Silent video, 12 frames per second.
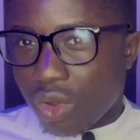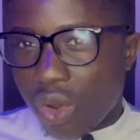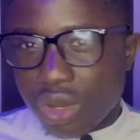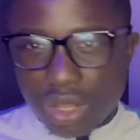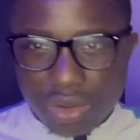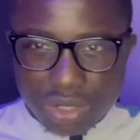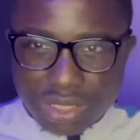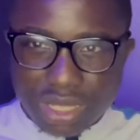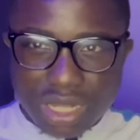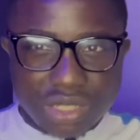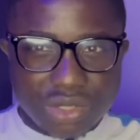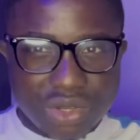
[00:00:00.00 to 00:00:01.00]
All they
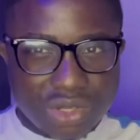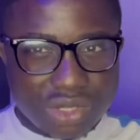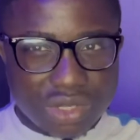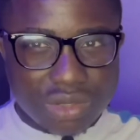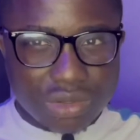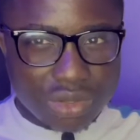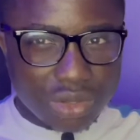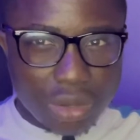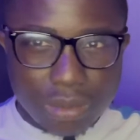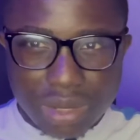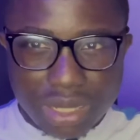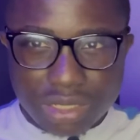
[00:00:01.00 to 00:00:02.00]
understand is just
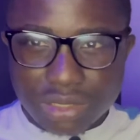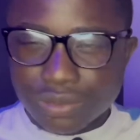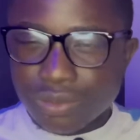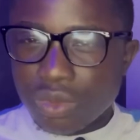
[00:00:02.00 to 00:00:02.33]
numbers.